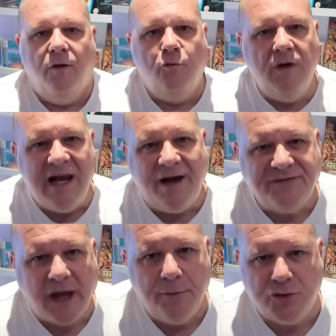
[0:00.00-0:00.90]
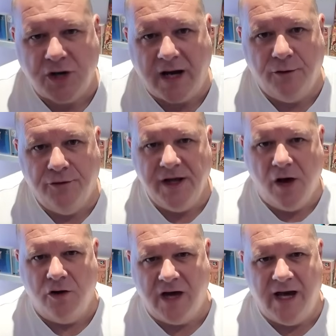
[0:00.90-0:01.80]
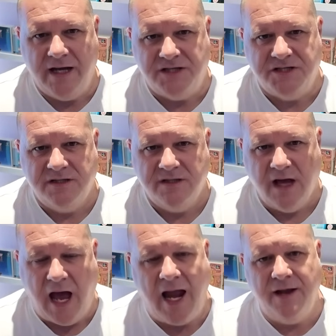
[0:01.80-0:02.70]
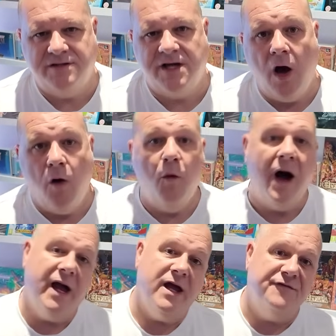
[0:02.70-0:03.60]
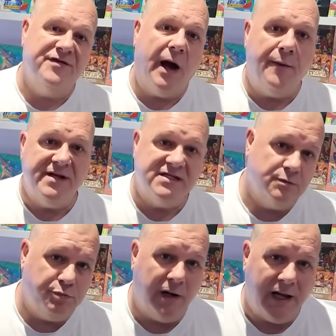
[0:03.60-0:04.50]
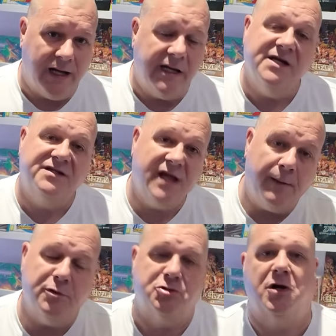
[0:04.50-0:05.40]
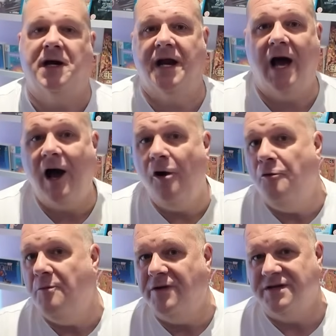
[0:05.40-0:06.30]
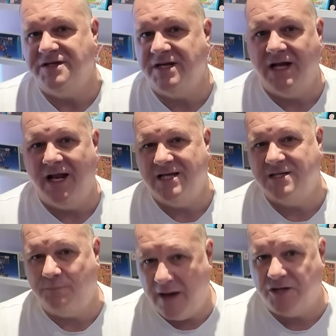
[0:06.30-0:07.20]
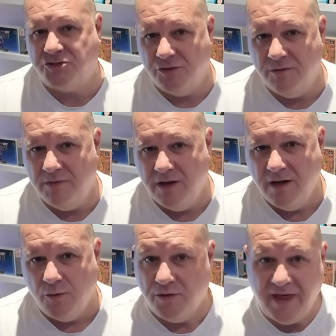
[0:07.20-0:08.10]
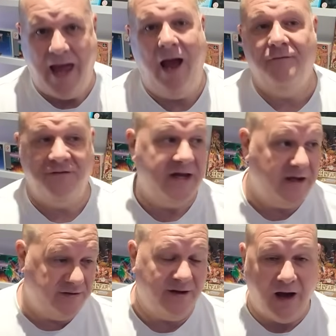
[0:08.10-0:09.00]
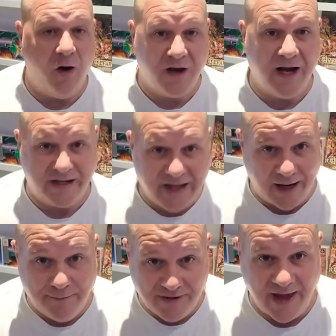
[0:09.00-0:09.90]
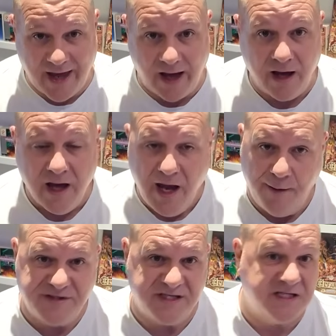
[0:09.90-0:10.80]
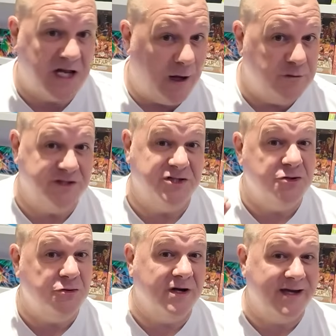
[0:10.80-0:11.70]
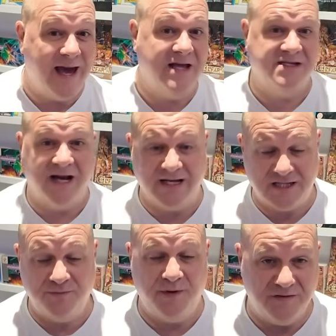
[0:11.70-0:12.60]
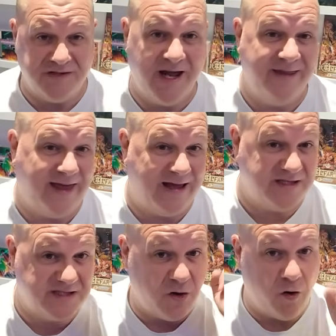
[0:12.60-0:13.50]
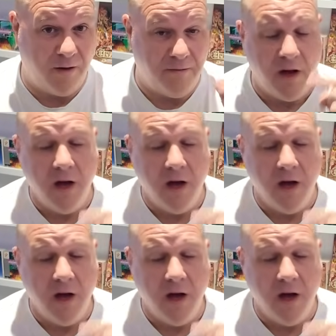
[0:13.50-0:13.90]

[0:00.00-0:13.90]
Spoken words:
We love Double Dragon on the arcades, and it was our way of going to play Double Dragon at home on the Sinclair Spectrum without having the arcade game there. It was as close as you could get to that experience at that time.